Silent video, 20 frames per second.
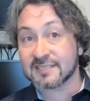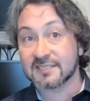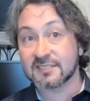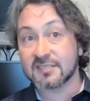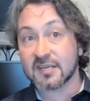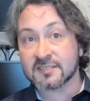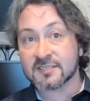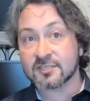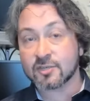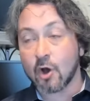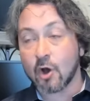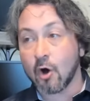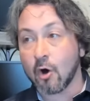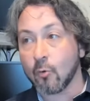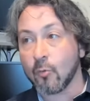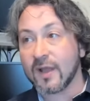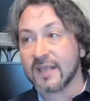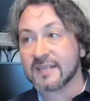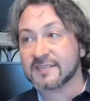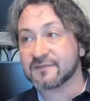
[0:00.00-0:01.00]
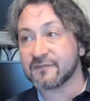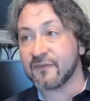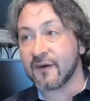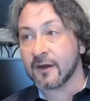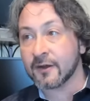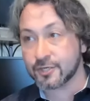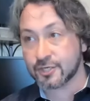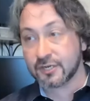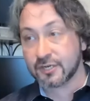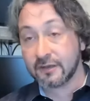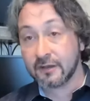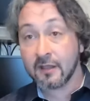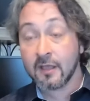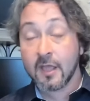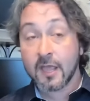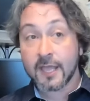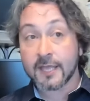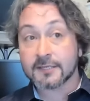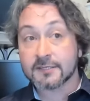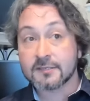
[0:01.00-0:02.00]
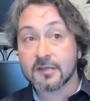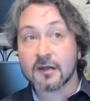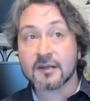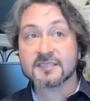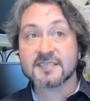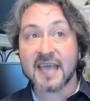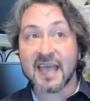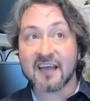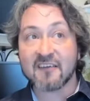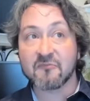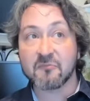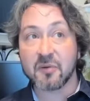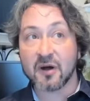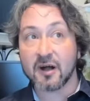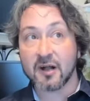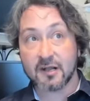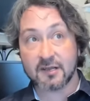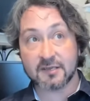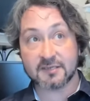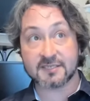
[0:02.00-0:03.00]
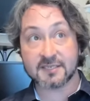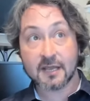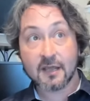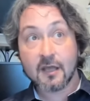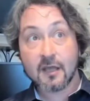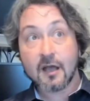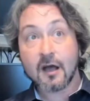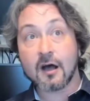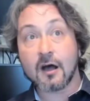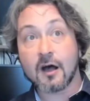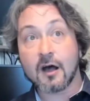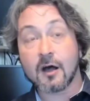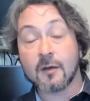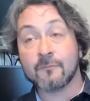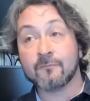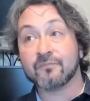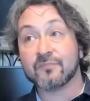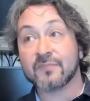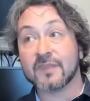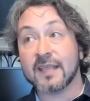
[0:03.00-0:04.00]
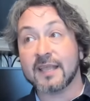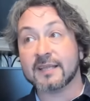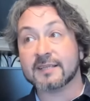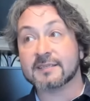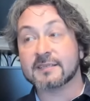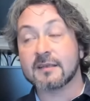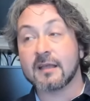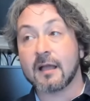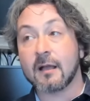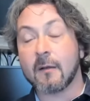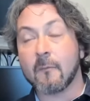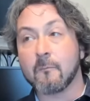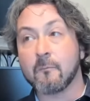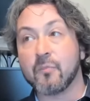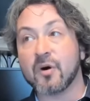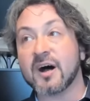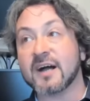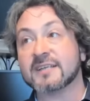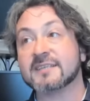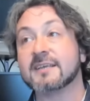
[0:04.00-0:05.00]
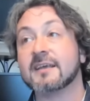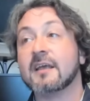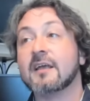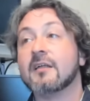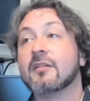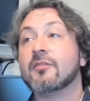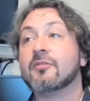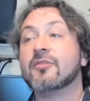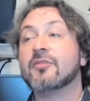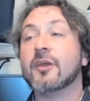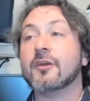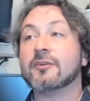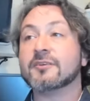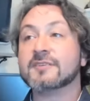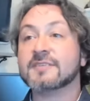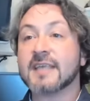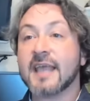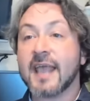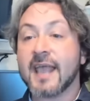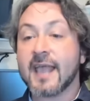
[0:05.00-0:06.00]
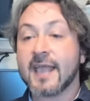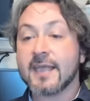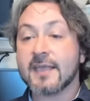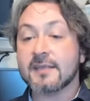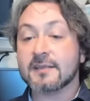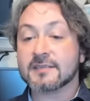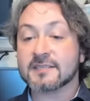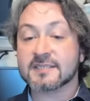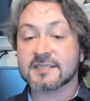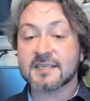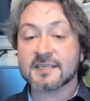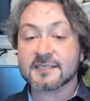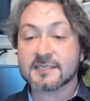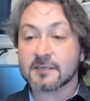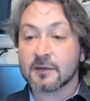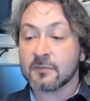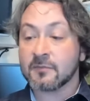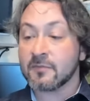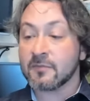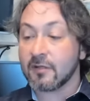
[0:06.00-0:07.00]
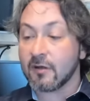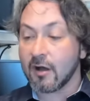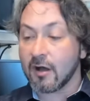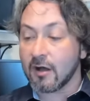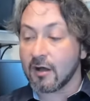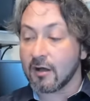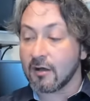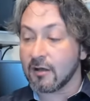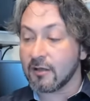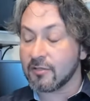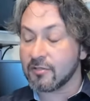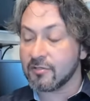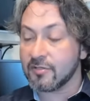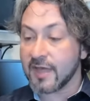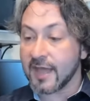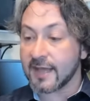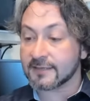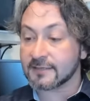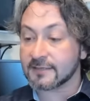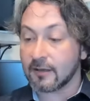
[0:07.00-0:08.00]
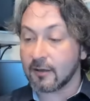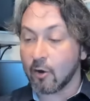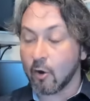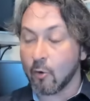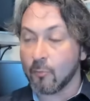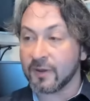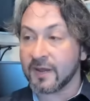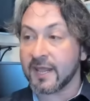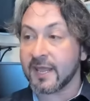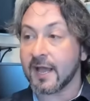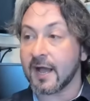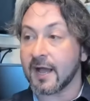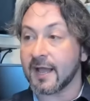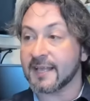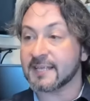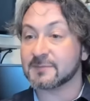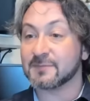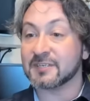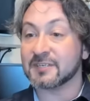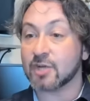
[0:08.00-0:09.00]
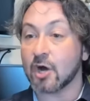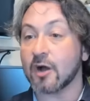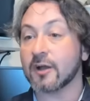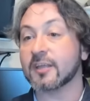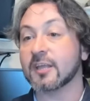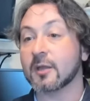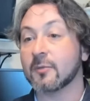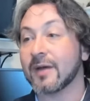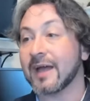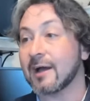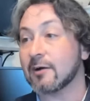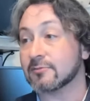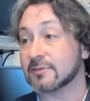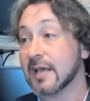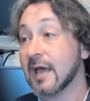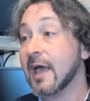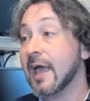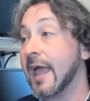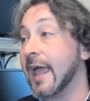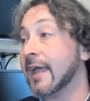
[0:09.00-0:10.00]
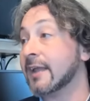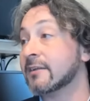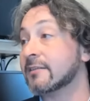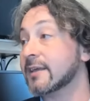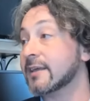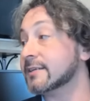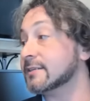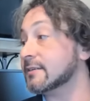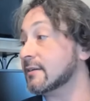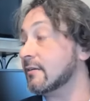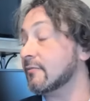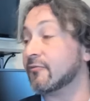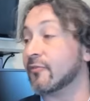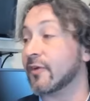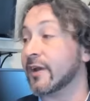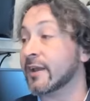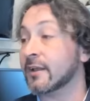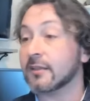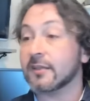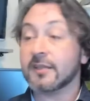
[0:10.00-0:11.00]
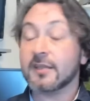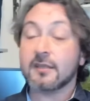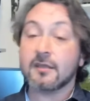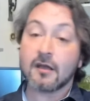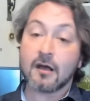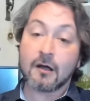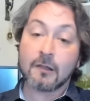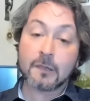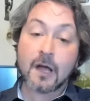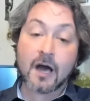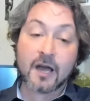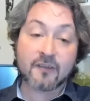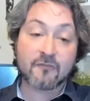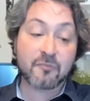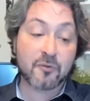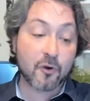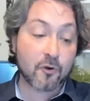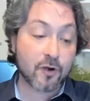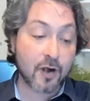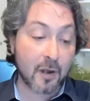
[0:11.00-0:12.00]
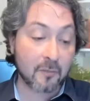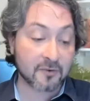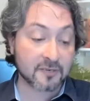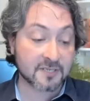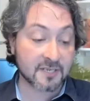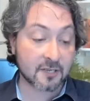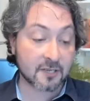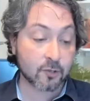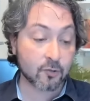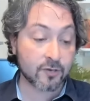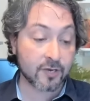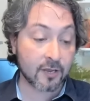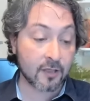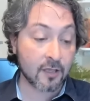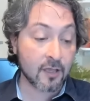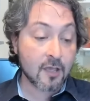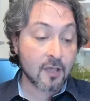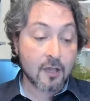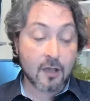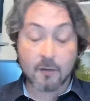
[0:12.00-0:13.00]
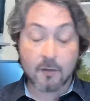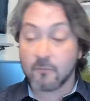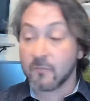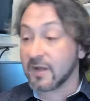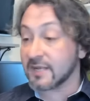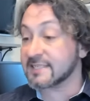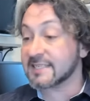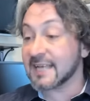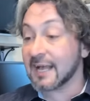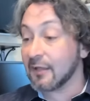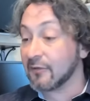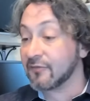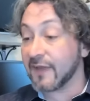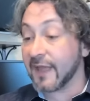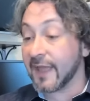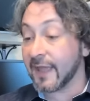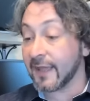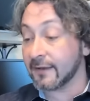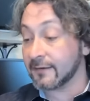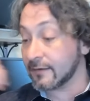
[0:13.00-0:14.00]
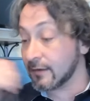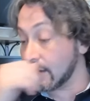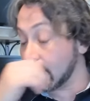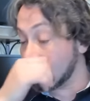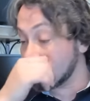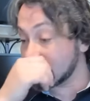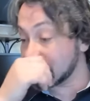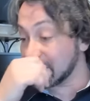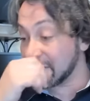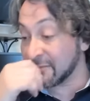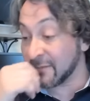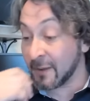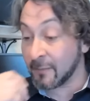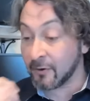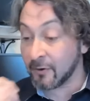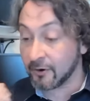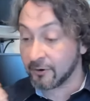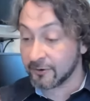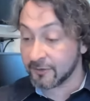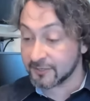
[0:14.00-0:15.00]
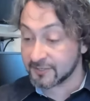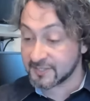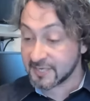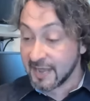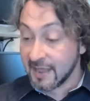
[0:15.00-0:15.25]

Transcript: doesn't always function. It does have bugs. But There's a system that OpenAI has been talking about, and that, frankly, a lot of programmers, including myself and some of my partners,